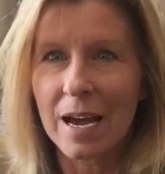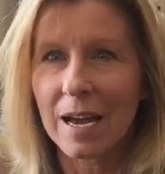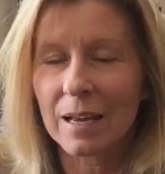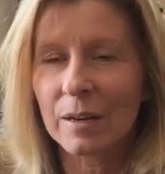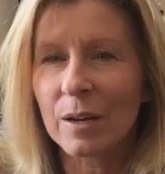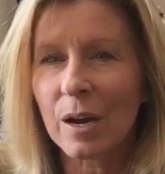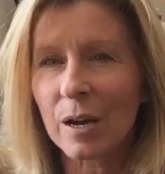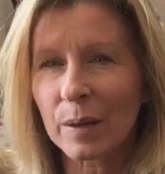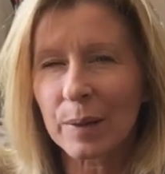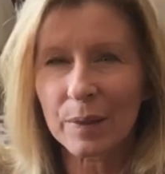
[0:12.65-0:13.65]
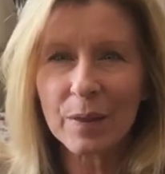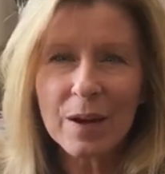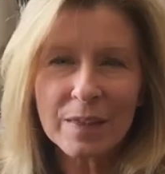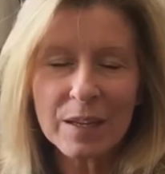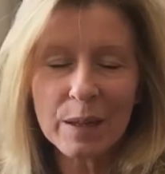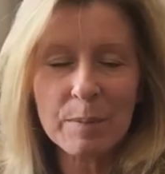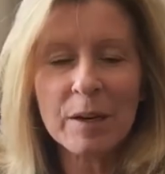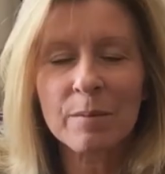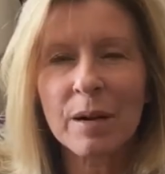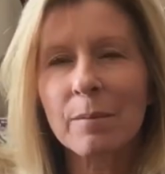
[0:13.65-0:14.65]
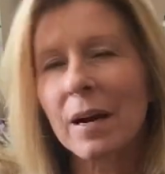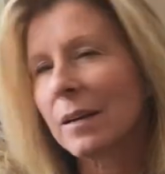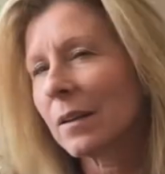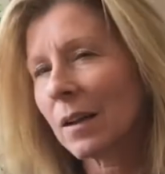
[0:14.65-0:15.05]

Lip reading: And a thought that's been on my mind